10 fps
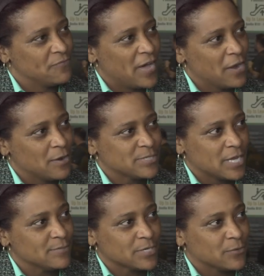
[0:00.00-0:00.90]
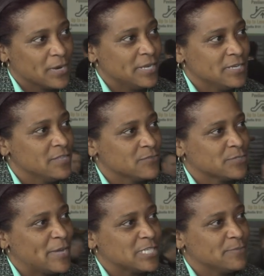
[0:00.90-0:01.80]
firearms comes a great deal of
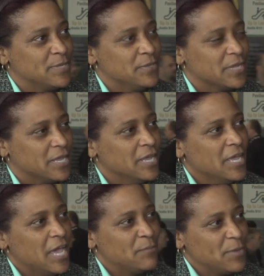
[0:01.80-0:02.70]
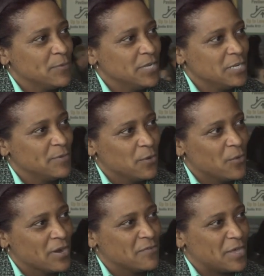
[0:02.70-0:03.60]
responsibility, and people need to be
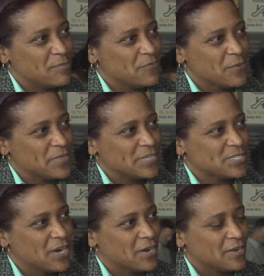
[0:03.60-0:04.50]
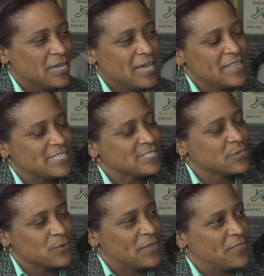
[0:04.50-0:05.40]
aware of that before they start. And that's the
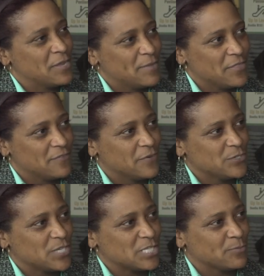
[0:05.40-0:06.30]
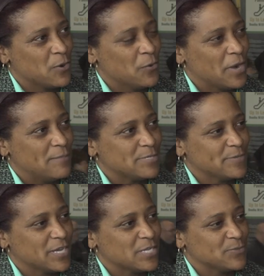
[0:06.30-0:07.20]
great thing about the First Shots program is
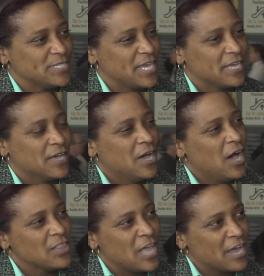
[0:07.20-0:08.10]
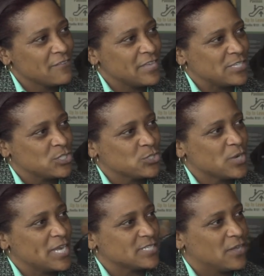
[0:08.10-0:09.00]
because we take a lot of that
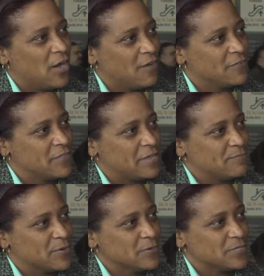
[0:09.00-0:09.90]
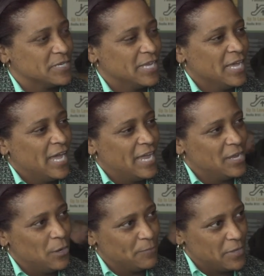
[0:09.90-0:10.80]
stress off of that person and
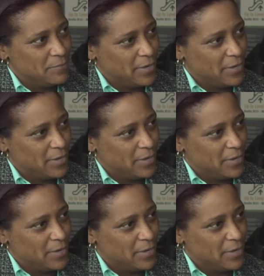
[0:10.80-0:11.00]
help them